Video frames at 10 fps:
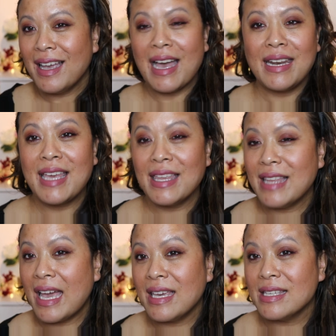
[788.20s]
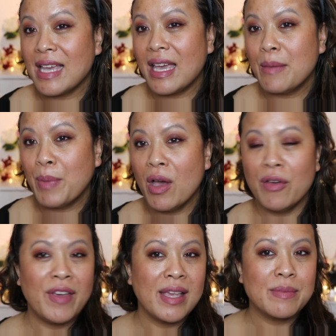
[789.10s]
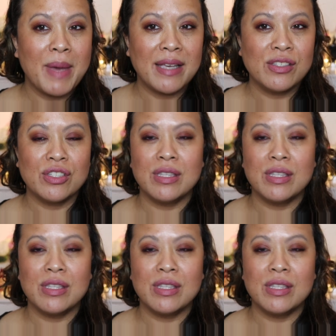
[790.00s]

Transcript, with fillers: And again, that is a perfect match.